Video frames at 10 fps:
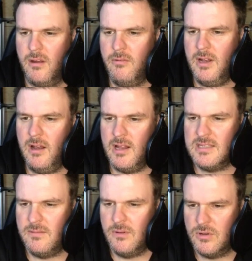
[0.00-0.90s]
I really like. Let's
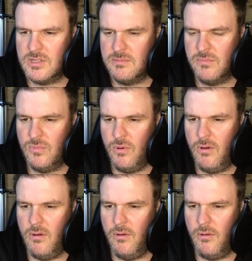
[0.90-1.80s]
have a look at some.
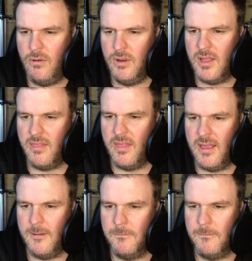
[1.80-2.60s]
Oh, look at that.